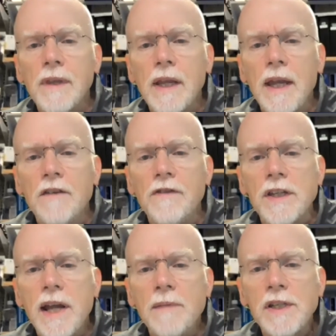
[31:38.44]
if the
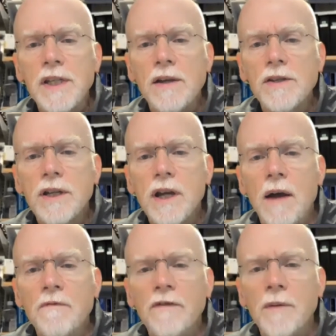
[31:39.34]
stem cells
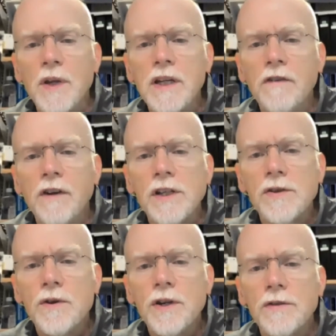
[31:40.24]
come from a different
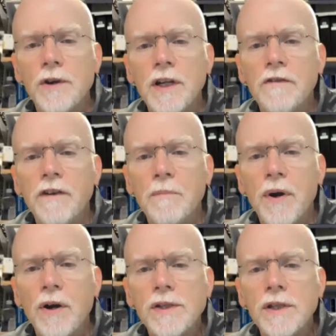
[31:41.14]
source or a different
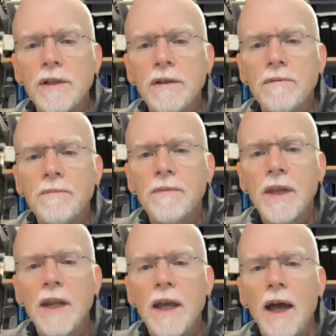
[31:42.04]
person,
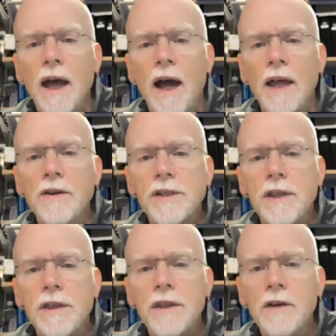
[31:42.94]
there's a
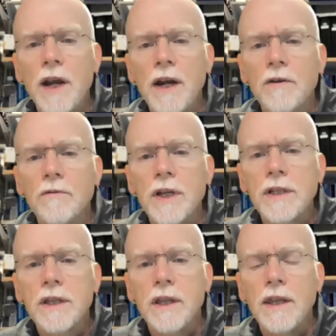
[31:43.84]
theoretical
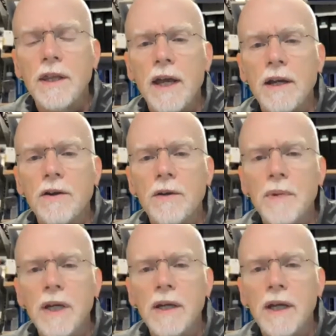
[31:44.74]
risk that they could
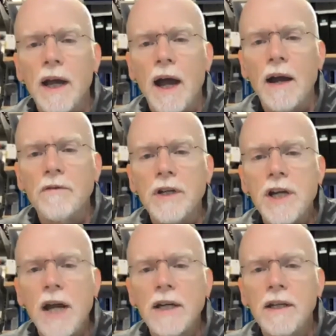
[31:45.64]
be
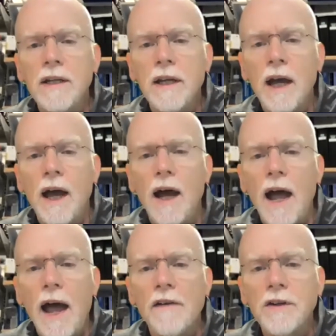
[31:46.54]
rejected
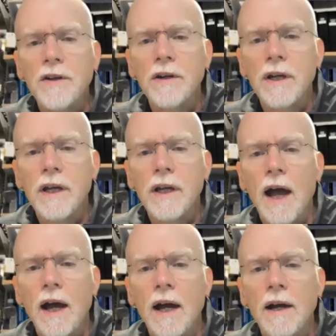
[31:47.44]
after
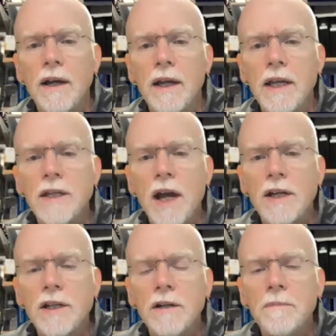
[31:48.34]

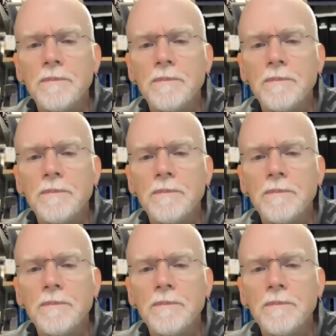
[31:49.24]
injection.